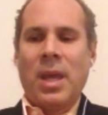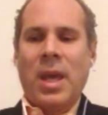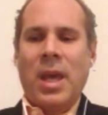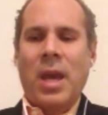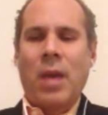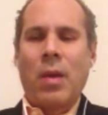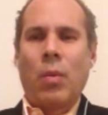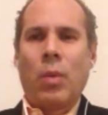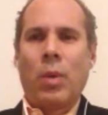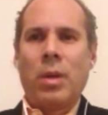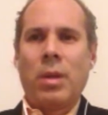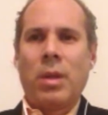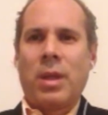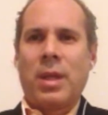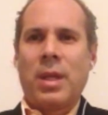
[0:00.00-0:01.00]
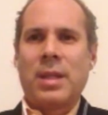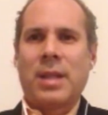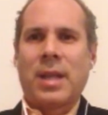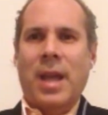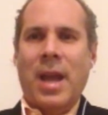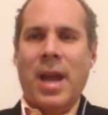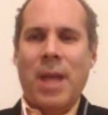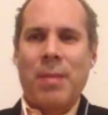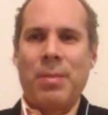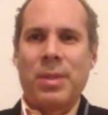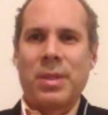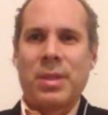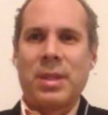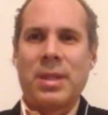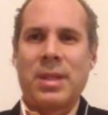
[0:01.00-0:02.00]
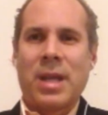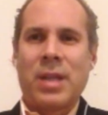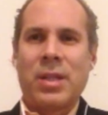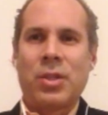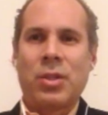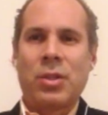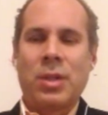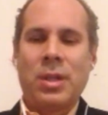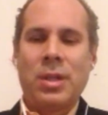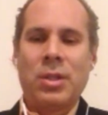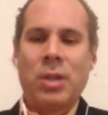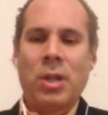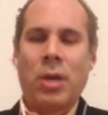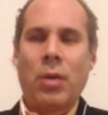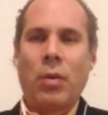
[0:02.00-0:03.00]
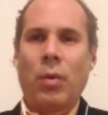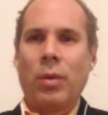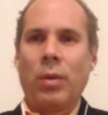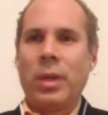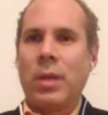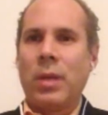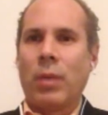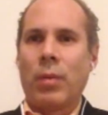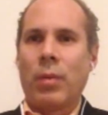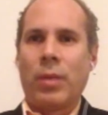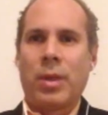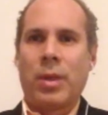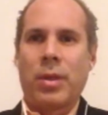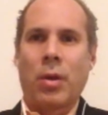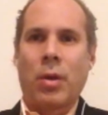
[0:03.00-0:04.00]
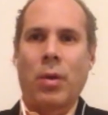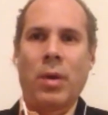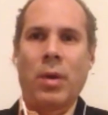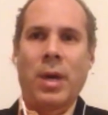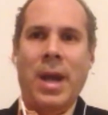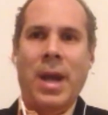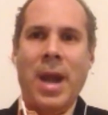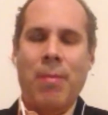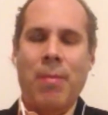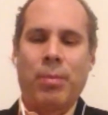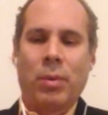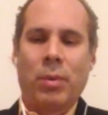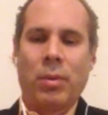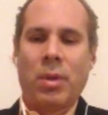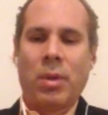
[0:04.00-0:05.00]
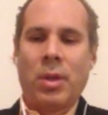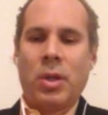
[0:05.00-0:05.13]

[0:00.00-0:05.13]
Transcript: And one of the things that happens is that just, it's not only when we throw an apple